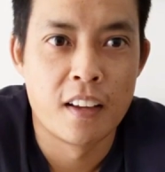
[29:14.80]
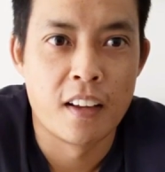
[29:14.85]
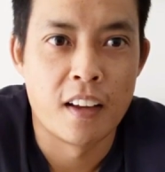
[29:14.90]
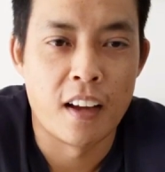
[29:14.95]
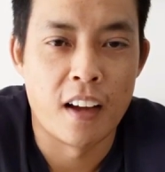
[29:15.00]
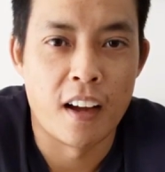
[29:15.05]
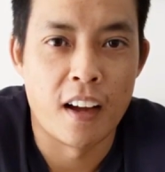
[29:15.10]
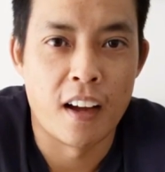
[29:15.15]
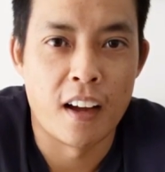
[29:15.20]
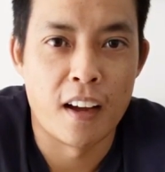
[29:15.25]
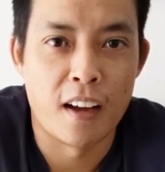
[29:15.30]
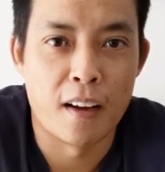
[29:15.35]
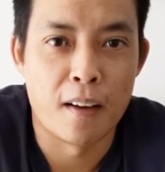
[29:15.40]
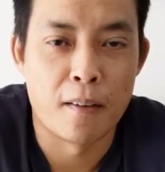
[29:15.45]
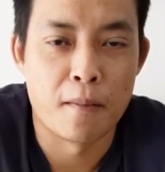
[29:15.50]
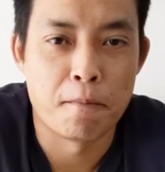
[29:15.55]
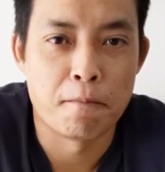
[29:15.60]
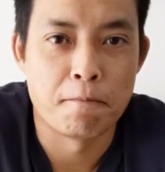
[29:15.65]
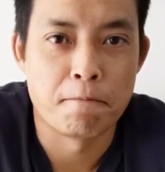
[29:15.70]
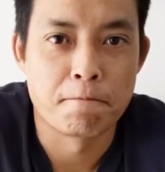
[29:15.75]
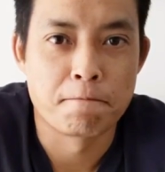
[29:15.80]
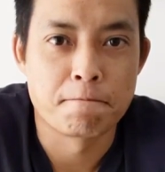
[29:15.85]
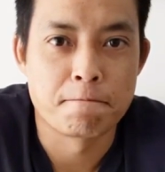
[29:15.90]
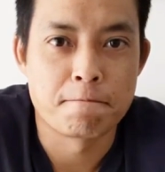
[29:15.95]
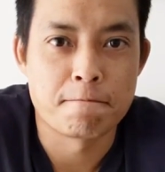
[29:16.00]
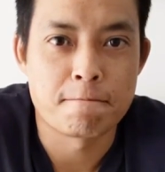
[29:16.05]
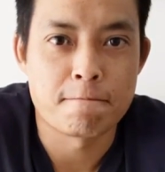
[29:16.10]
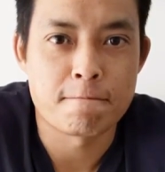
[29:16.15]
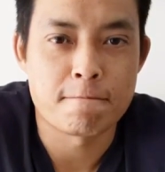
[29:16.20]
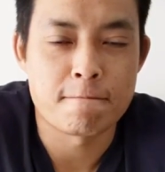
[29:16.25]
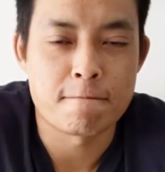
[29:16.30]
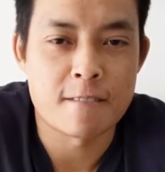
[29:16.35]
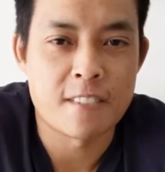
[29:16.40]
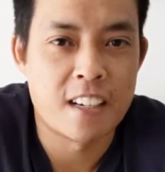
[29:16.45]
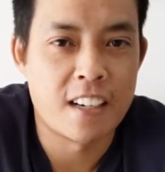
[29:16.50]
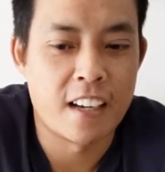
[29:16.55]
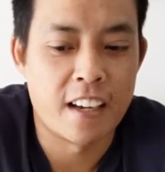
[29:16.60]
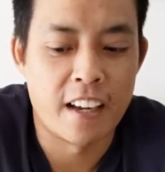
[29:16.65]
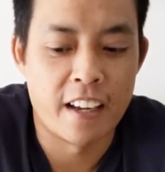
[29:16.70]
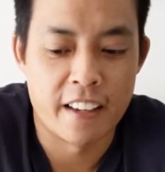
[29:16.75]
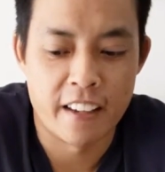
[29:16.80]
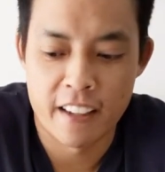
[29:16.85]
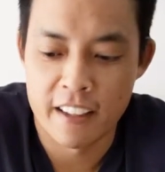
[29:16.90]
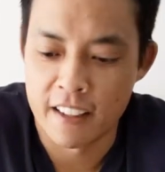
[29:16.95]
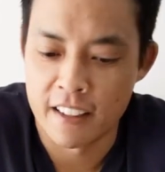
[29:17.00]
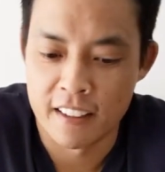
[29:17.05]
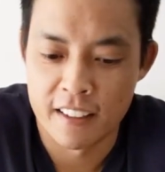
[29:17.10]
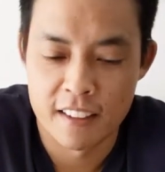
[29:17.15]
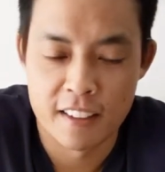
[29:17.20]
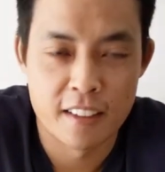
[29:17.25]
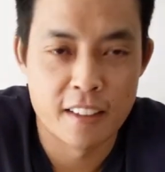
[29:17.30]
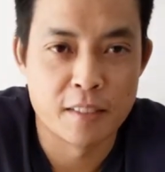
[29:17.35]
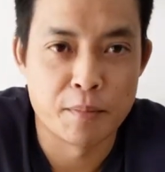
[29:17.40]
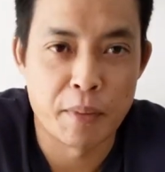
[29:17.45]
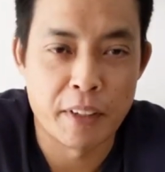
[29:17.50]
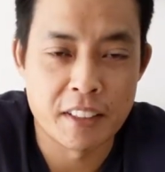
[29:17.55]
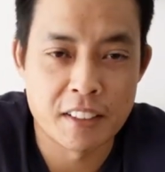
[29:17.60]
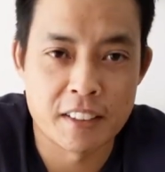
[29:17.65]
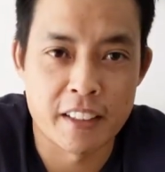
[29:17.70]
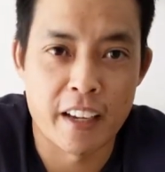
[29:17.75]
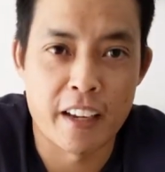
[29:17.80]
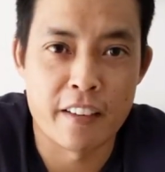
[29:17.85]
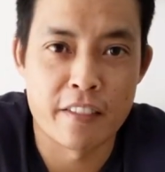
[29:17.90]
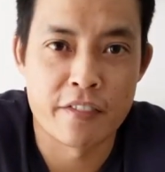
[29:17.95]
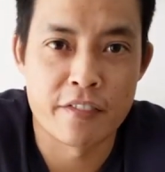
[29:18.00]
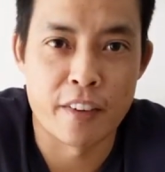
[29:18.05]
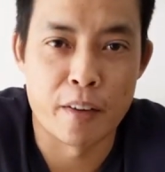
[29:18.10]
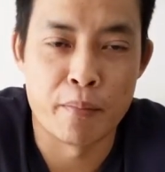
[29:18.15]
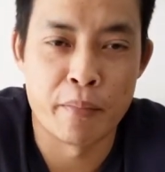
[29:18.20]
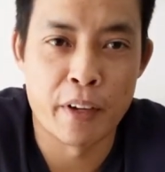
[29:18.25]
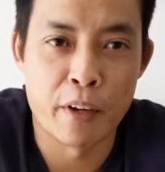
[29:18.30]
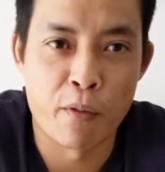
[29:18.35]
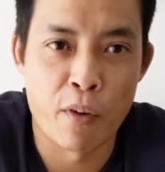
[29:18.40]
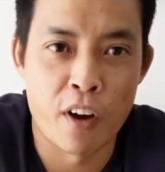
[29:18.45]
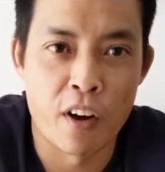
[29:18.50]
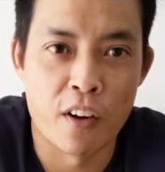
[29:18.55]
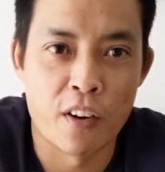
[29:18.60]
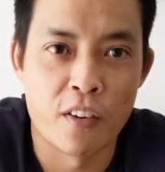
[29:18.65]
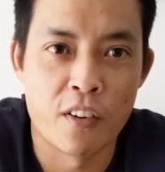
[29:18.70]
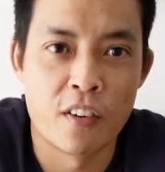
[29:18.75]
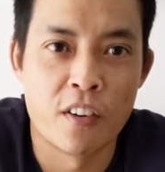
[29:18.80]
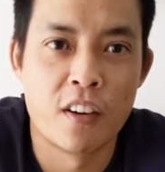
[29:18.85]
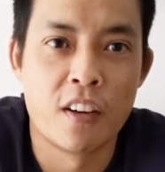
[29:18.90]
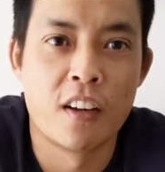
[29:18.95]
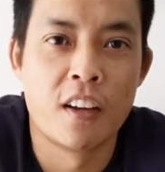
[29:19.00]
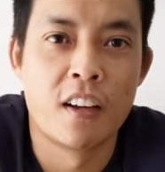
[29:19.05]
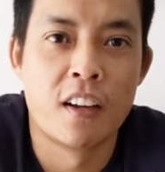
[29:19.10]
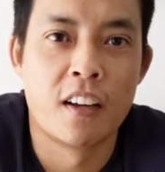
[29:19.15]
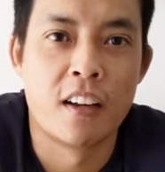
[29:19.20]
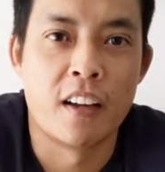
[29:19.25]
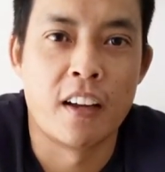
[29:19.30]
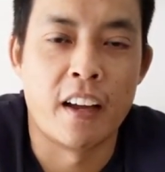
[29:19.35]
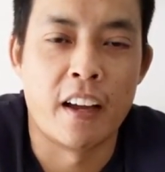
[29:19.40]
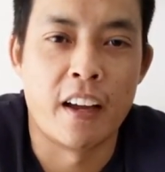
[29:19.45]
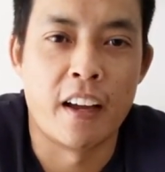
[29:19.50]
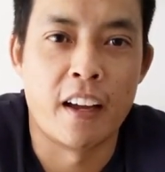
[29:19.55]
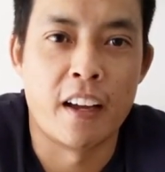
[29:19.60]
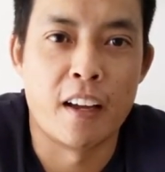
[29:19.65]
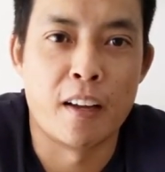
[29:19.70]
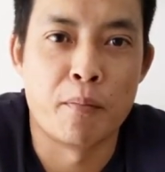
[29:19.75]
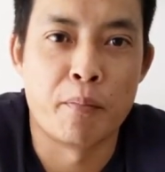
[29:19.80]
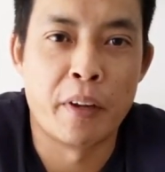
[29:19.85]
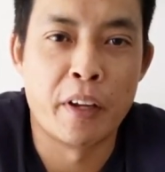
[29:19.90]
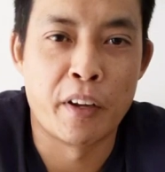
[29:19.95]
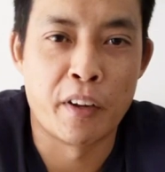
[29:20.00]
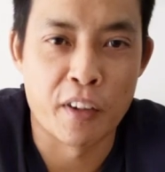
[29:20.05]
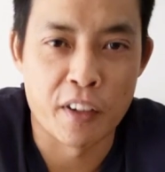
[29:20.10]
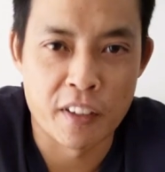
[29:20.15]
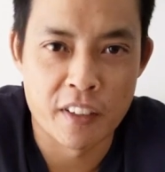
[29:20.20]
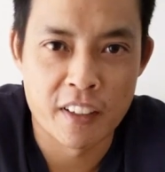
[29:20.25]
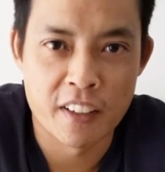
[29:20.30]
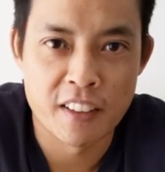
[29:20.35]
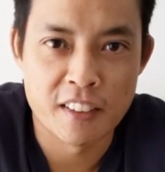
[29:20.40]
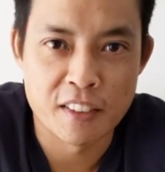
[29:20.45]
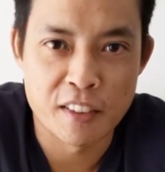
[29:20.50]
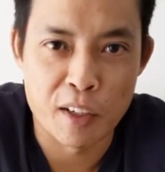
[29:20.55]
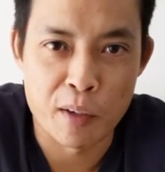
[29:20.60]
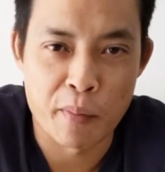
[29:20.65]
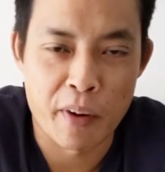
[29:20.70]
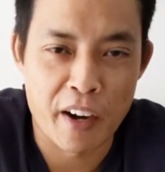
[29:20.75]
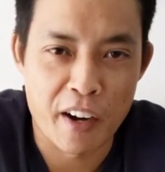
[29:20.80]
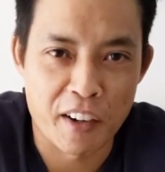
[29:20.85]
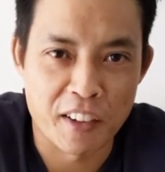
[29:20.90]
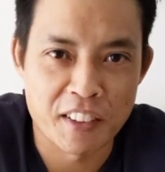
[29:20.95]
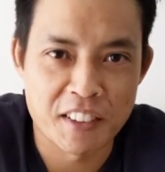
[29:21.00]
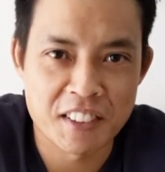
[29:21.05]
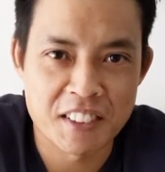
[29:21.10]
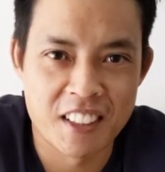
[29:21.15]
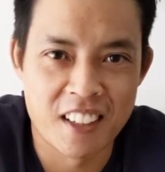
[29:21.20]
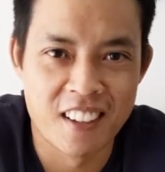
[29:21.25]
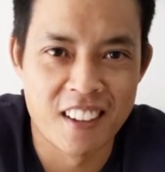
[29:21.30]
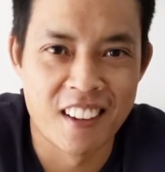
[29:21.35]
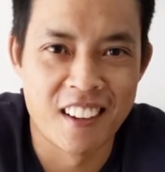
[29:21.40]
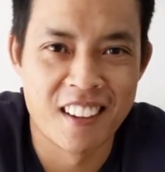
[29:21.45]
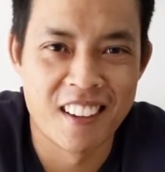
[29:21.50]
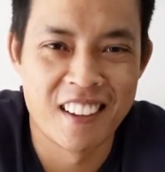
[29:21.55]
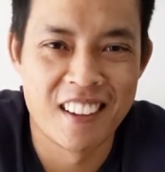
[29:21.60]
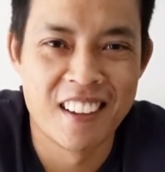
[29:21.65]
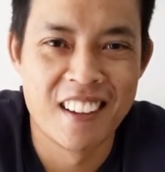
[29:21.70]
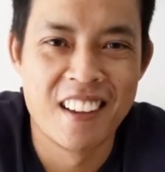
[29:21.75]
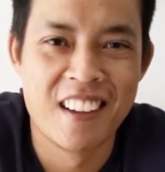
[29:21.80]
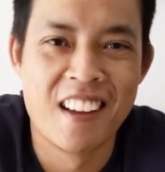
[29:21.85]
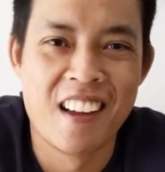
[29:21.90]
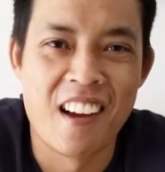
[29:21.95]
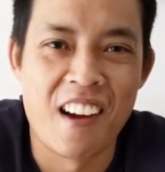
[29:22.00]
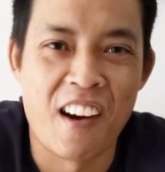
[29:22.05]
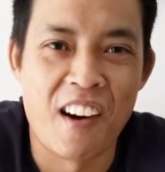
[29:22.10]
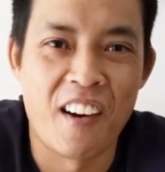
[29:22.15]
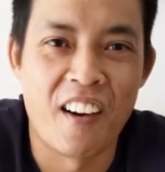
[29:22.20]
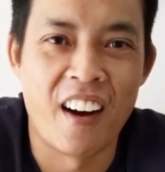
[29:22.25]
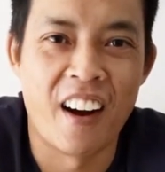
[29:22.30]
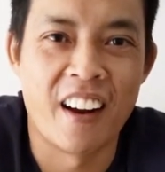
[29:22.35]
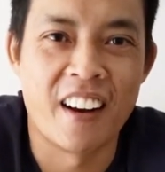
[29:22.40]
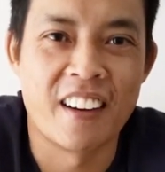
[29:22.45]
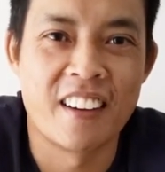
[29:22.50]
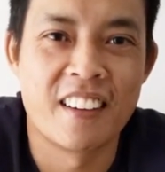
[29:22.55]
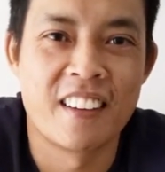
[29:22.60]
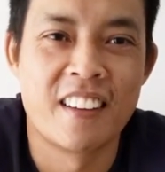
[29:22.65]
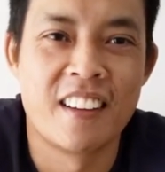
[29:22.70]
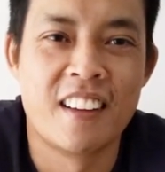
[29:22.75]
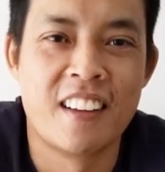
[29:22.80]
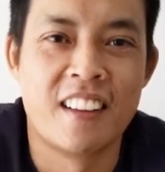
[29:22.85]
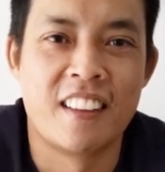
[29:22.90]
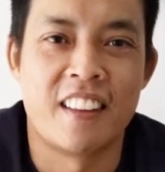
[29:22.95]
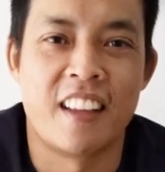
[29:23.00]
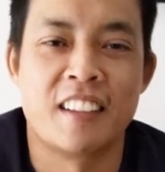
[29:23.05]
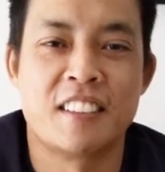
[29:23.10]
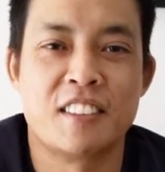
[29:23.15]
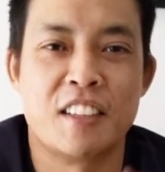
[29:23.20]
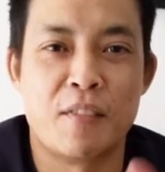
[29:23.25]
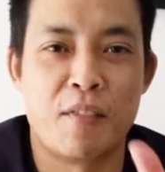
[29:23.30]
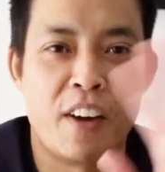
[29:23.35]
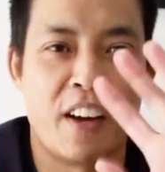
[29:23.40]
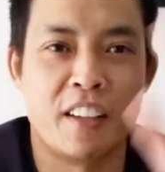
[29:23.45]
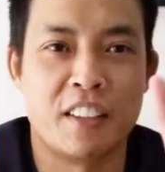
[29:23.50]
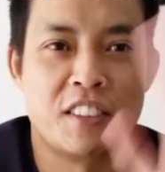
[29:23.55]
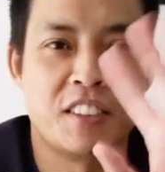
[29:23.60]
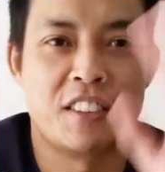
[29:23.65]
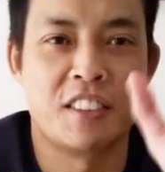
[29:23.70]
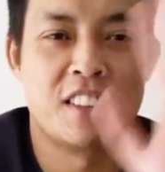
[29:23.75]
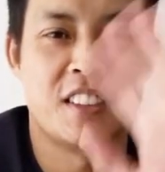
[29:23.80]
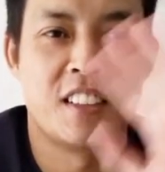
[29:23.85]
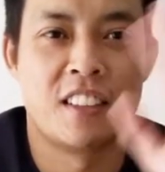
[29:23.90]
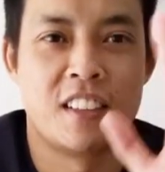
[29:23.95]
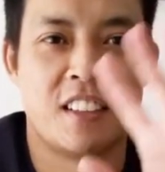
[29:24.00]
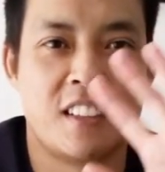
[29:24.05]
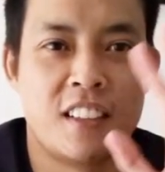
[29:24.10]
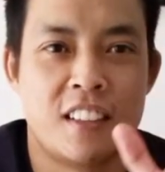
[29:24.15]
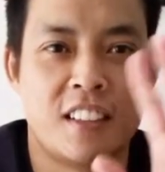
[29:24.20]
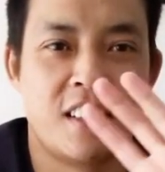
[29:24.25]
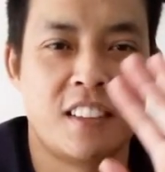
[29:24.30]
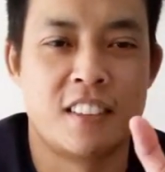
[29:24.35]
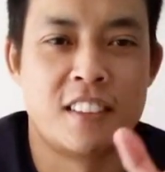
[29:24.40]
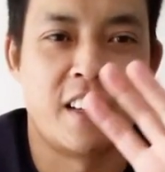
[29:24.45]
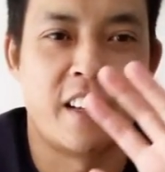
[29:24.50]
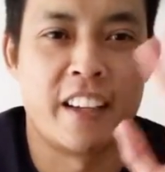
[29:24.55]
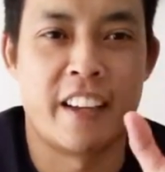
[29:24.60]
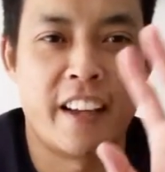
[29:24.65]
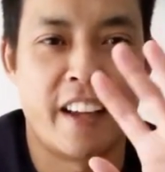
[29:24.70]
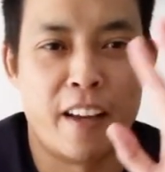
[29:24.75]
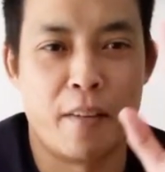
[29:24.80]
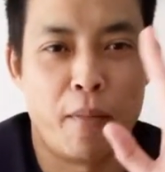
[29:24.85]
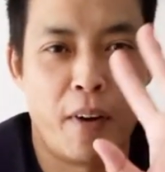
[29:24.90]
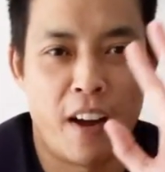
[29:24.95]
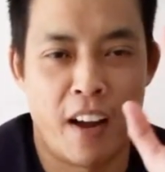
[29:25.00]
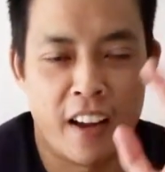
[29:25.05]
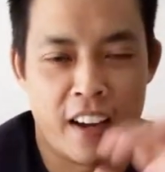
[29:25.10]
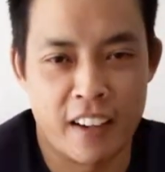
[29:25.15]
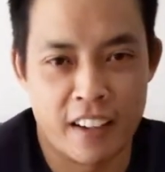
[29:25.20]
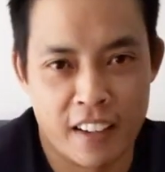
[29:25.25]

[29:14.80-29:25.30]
And yeah, be safe and be well and be good to your parents. All right. Thanks so much. Take care. Bye.